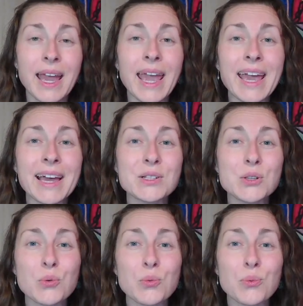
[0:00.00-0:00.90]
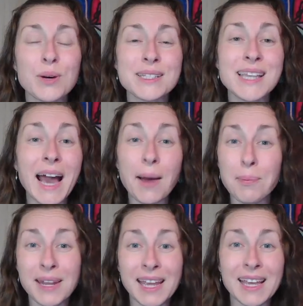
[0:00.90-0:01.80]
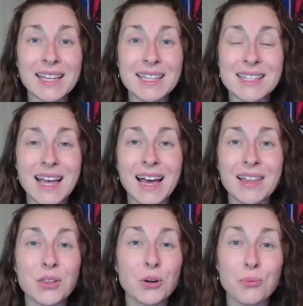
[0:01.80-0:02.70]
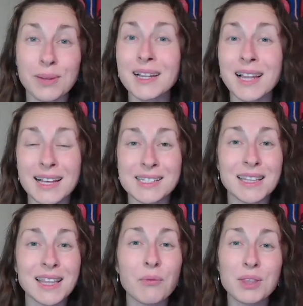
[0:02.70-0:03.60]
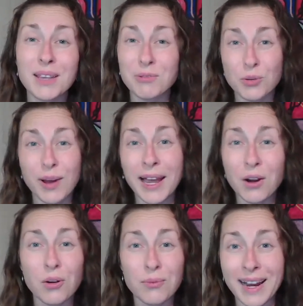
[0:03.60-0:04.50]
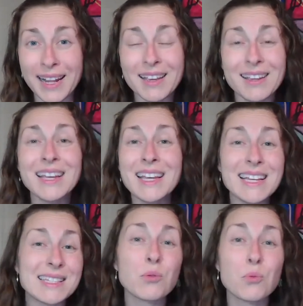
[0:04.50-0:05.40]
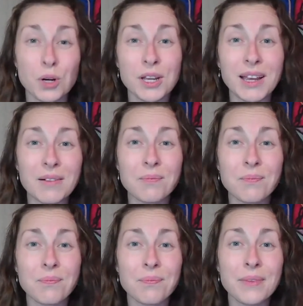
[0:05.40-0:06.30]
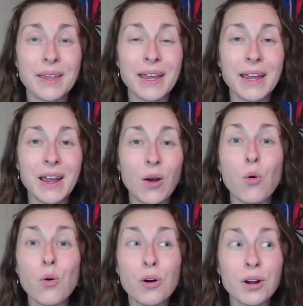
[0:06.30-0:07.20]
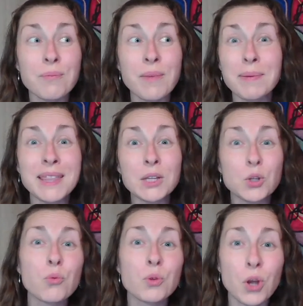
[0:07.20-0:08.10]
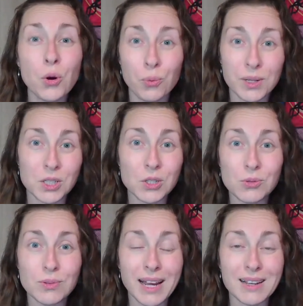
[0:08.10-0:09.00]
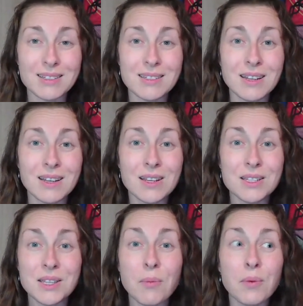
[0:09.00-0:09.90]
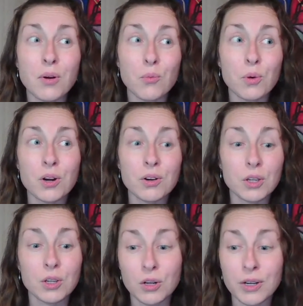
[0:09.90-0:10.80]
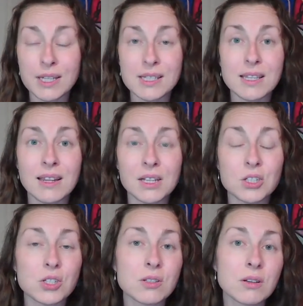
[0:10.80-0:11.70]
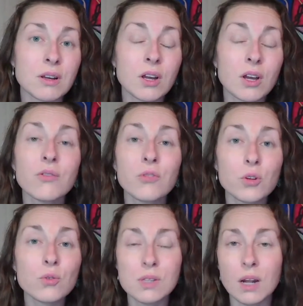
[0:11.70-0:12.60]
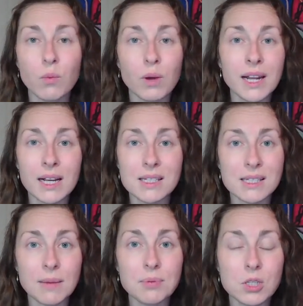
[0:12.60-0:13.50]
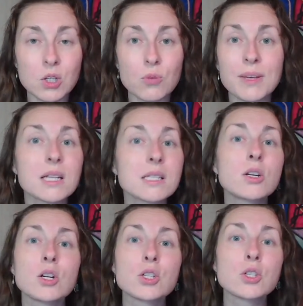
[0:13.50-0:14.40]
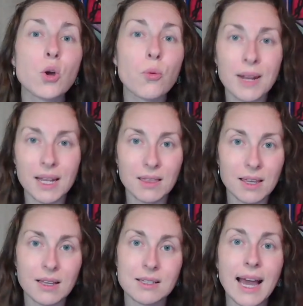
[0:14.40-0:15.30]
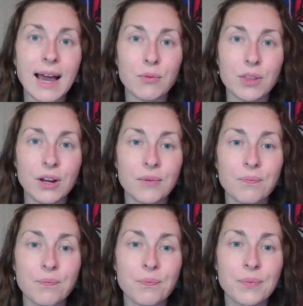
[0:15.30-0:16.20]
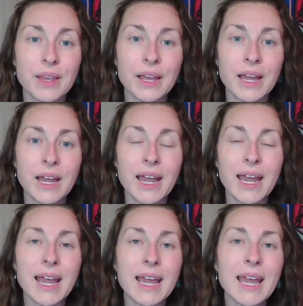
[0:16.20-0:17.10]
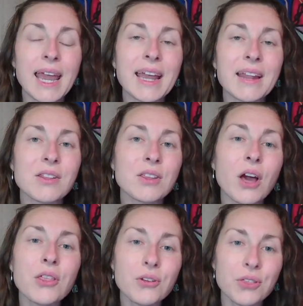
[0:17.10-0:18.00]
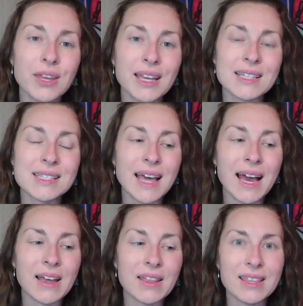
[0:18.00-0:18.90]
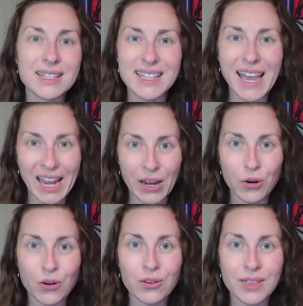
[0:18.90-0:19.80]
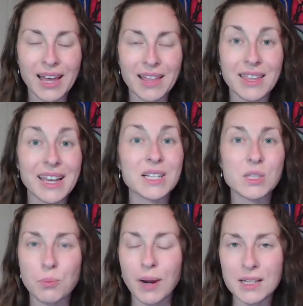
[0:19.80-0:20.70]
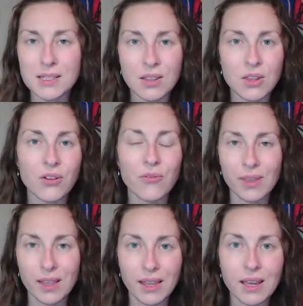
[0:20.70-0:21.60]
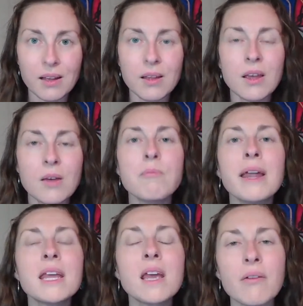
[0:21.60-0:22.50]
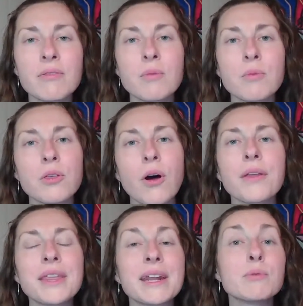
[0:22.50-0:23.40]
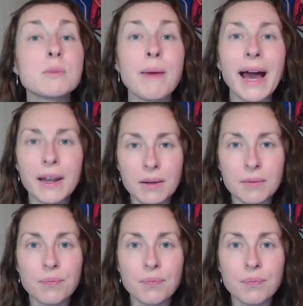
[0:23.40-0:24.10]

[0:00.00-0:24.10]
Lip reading: And what's happening is that they're realizing that what they've tried already isn't working. Or maybe they don't know what to do next. Some were curious and just confused on what next steps to do because there are so many things out there. And the other thing is that this anger that they expressed in their feeling, many of them thought that it was bad,